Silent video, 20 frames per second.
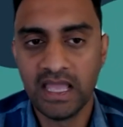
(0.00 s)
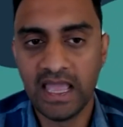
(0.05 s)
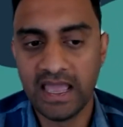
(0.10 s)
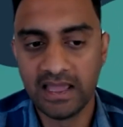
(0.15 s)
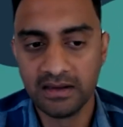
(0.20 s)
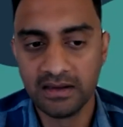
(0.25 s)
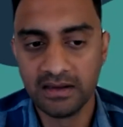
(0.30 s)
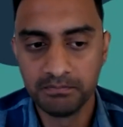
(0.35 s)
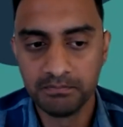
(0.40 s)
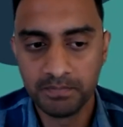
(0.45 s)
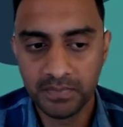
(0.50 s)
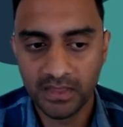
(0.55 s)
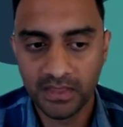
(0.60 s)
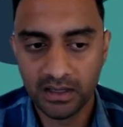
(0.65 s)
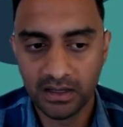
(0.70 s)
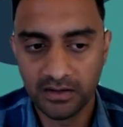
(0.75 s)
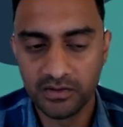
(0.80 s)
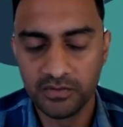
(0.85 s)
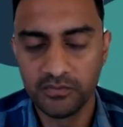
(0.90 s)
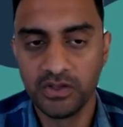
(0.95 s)
and
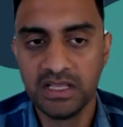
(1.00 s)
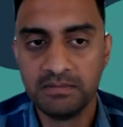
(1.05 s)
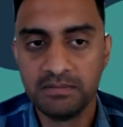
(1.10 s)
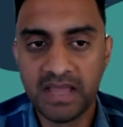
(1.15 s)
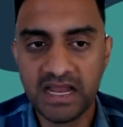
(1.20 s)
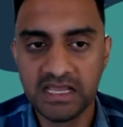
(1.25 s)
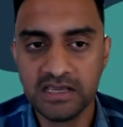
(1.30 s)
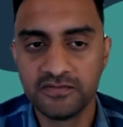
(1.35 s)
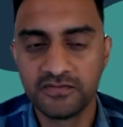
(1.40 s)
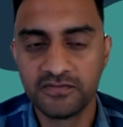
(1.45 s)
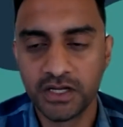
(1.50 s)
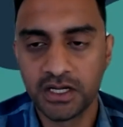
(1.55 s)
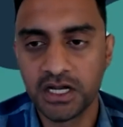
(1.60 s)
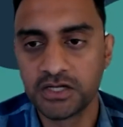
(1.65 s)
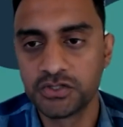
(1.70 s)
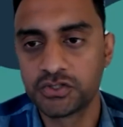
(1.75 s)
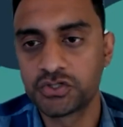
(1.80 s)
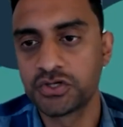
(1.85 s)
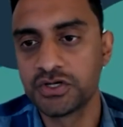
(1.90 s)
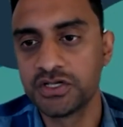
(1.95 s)
in many of the
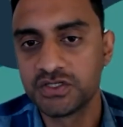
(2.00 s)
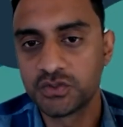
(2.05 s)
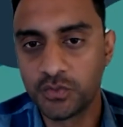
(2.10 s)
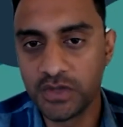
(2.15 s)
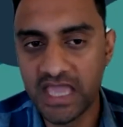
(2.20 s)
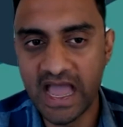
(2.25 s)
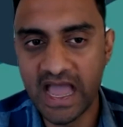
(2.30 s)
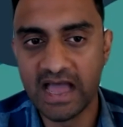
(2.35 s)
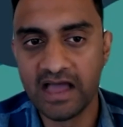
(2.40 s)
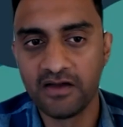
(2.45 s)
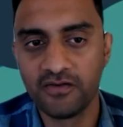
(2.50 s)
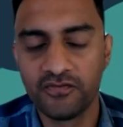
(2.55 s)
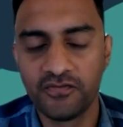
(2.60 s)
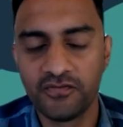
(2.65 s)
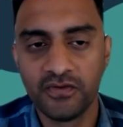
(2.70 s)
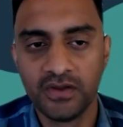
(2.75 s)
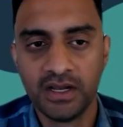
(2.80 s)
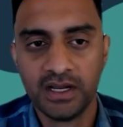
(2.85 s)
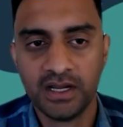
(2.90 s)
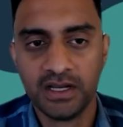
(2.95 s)
countries, we
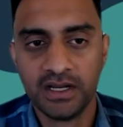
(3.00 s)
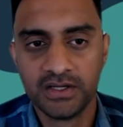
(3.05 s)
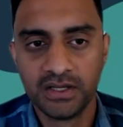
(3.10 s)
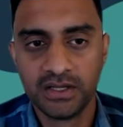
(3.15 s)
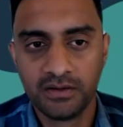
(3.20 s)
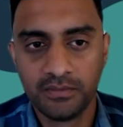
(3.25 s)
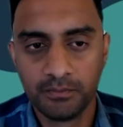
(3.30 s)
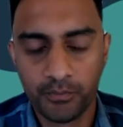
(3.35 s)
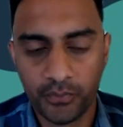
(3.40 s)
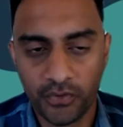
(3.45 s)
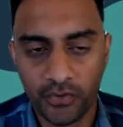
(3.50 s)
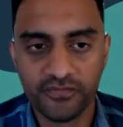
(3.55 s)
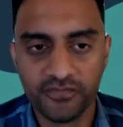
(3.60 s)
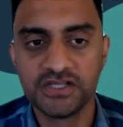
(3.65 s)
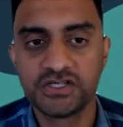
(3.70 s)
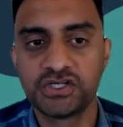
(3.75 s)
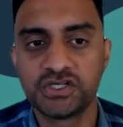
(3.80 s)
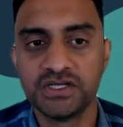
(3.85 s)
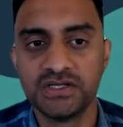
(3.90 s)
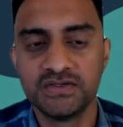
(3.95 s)
have
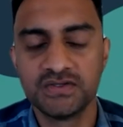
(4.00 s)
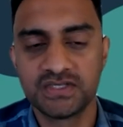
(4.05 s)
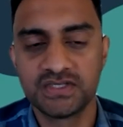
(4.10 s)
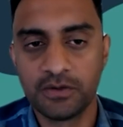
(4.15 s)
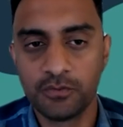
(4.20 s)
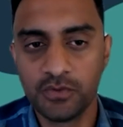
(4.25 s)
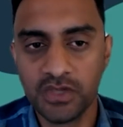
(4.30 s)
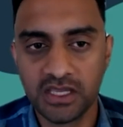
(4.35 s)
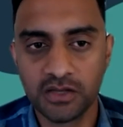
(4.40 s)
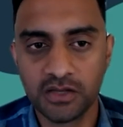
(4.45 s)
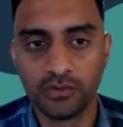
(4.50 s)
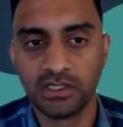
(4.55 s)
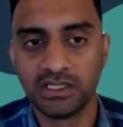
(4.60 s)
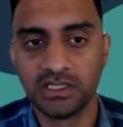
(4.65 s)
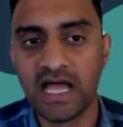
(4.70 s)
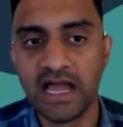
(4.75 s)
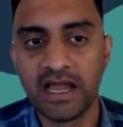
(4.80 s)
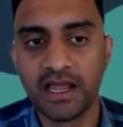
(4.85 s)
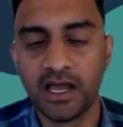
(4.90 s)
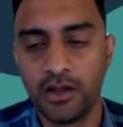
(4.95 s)
provisions that we can
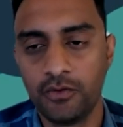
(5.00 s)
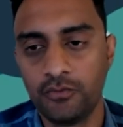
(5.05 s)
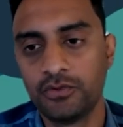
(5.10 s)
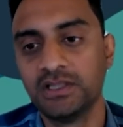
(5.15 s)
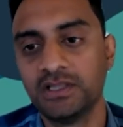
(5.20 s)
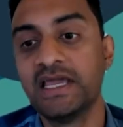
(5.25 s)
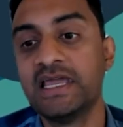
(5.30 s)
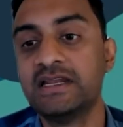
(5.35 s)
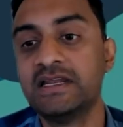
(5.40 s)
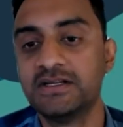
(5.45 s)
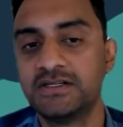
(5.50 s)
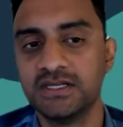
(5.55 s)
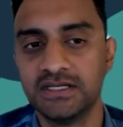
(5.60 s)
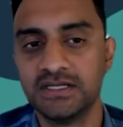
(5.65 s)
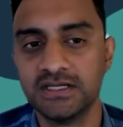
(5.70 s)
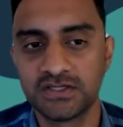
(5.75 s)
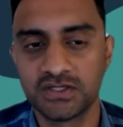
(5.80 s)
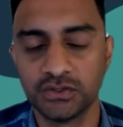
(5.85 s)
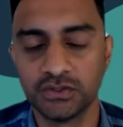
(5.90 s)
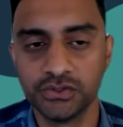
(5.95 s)
rely on related to
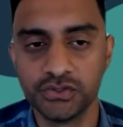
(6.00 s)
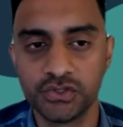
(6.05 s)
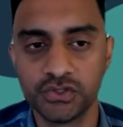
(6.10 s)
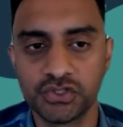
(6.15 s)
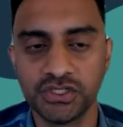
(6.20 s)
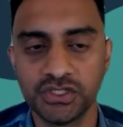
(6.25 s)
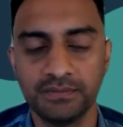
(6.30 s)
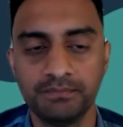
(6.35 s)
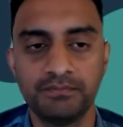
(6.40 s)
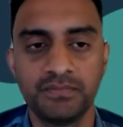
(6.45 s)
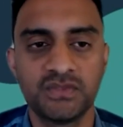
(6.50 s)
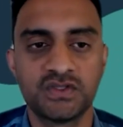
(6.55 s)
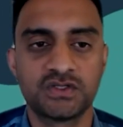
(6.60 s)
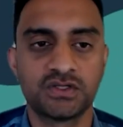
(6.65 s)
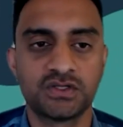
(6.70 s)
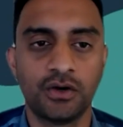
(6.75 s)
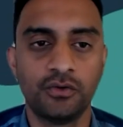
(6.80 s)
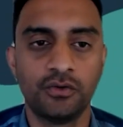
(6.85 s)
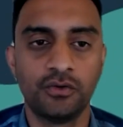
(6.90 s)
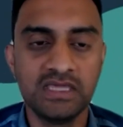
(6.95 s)
dissolution.
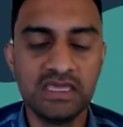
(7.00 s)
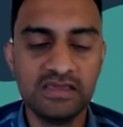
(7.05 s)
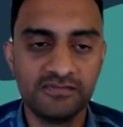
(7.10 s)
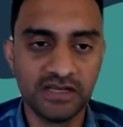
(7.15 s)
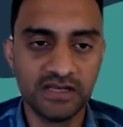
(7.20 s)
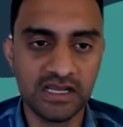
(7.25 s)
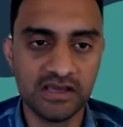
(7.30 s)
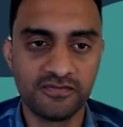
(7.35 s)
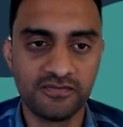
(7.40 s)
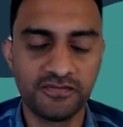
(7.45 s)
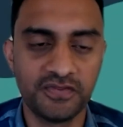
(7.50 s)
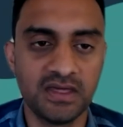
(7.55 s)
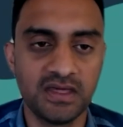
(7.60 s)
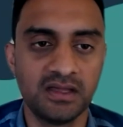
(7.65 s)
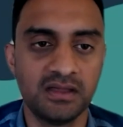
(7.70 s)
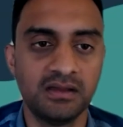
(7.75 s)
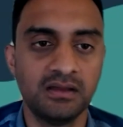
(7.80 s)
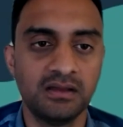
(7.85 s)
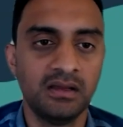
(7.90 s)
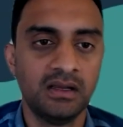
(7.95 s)
So even if
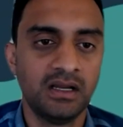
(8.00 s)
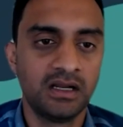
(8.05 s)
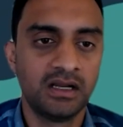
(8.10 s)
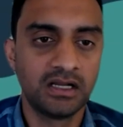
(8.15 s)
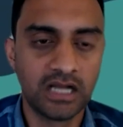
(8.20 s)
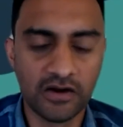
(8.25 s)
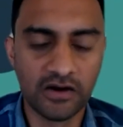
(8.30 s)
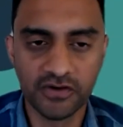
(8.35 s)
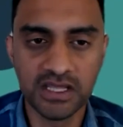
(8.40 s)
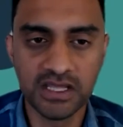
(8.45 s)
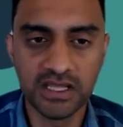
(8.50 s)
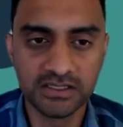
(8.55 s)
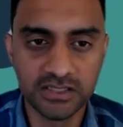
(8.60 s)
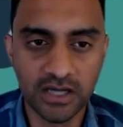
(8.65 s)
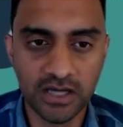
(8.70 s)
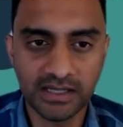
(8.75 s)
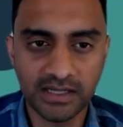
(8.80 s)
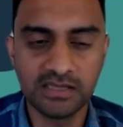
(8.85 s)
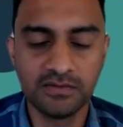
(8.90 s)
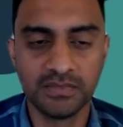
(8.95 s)
the governing
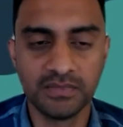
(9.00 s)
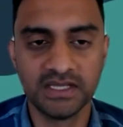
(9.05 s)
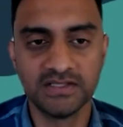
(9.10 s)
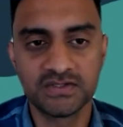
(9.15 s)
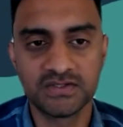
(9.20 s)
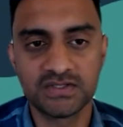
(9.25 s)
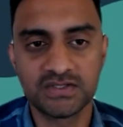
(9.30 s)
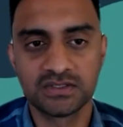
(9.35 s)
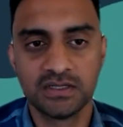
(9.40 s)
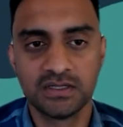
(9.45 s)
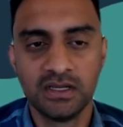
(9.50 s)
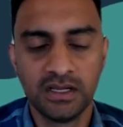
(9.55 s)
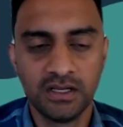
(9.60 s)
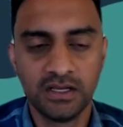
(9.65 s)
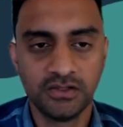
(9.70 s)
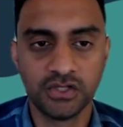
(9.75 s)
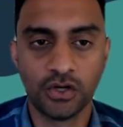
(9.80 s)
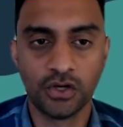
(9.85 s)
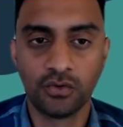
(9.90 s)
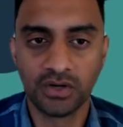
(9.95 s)
documents
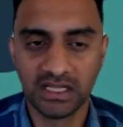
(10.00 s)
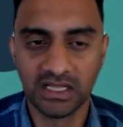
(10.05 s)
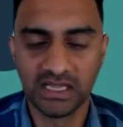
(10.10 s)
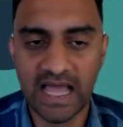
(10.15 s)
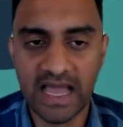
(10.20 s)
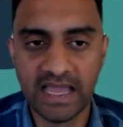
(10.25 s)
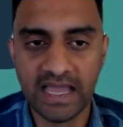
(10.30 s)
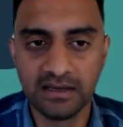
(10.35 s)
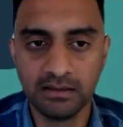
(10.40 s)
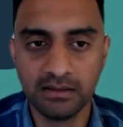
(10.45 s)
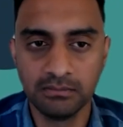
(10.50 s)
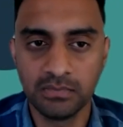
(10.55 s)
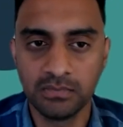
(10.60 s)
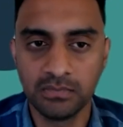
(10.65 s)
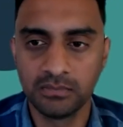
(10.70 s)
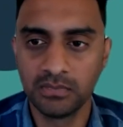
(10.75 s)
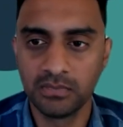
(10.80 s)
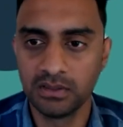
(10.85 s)
don't align